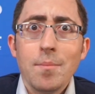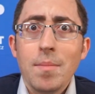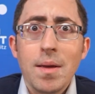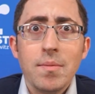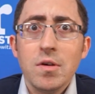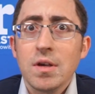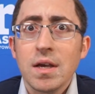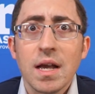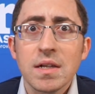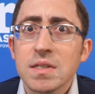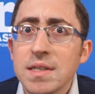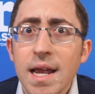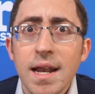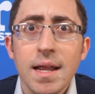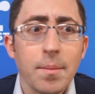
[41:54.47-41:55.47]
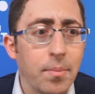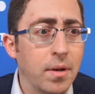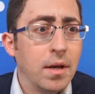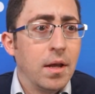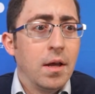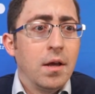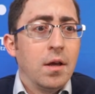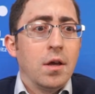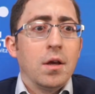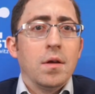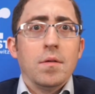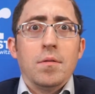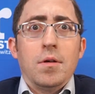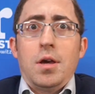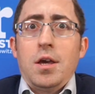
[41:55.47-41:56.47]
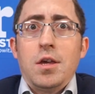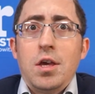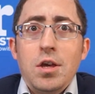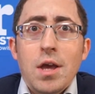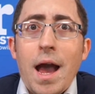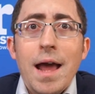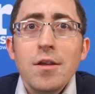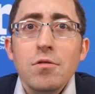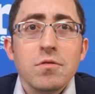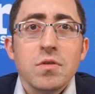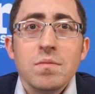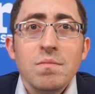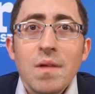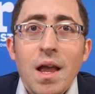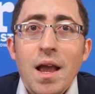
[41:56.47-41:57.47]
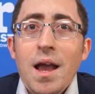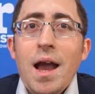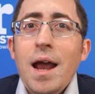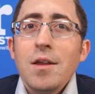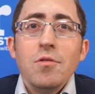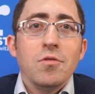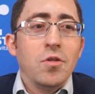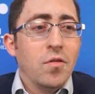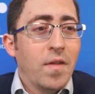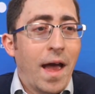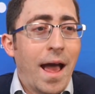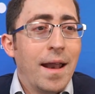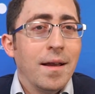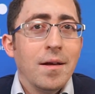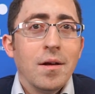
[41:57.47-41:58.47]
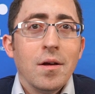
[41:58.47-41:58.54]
and maybe you could get standing, but how do you do that?